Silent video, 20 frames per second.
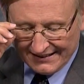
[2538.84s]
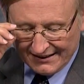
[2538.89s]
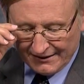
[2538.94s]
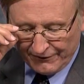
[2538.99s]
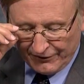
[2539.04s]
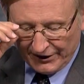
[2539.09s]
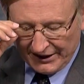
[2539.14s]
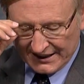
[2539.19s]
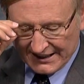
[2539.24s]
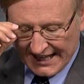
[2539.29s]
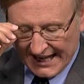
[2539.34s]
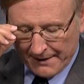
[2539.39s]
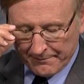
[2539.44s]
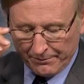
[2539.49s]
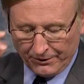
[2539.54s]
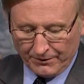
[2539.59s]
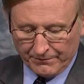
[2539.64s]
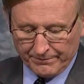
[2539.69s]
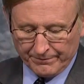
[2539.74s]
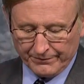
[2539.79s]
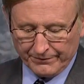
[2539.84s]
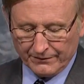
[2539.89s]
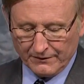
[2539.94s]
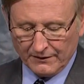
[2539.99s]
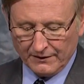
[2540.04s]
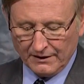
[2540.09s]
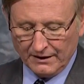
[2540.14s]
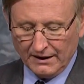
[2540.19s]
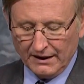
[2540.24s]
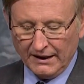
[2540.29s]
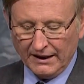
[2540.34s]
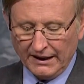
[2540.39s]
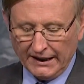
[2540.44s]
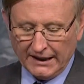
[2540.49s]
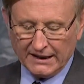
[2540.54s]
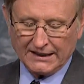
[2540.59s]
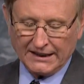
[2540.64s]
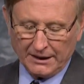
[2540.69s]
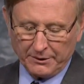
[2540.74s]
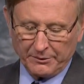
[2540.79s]
For example,
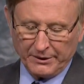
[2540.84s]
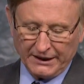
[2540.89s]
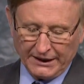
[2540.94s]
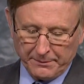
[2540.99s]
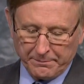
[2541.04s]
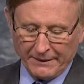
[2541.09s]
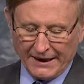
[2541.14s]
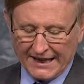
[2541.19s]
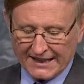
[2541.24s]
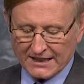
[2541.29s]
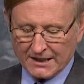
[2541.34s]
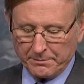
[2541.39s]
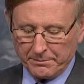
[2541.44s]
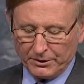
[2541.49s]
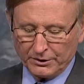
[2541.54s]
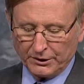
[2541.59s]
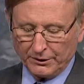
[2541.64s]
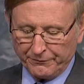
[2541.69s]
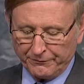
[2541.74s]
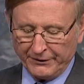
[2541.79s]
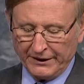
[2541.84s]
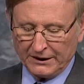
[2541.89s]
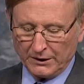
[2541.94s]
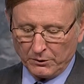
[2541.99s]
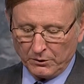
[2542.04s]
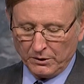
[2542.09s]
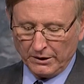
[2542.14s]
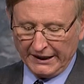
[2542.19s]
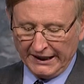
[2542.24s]
is it really possible to fit